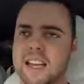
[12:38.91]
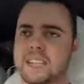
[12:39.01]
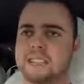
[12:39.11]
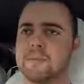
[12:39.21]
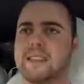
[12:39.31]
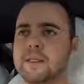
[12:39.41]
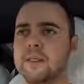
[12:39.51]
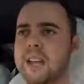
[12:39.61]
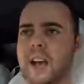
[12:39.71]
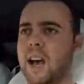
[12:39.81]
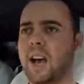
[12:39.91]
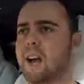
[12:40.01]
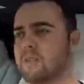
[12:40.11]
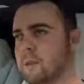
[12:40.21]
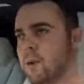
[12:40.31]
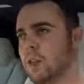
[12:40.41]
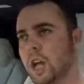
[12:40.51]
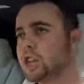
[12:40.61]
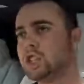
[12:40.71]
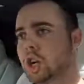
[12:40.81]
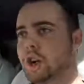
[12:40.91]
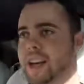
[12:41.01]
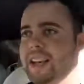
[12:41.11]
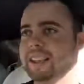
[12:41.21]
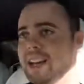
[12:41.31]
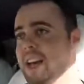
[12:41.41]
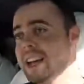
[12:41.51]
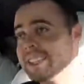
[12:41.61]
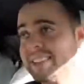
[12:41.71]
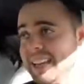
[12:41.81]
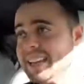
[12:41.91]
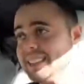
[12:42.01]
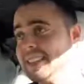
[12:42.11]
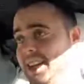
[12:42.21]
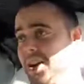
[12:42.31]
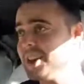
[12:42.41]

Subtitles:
It's meant to be a comfortable, luxurious six-seater.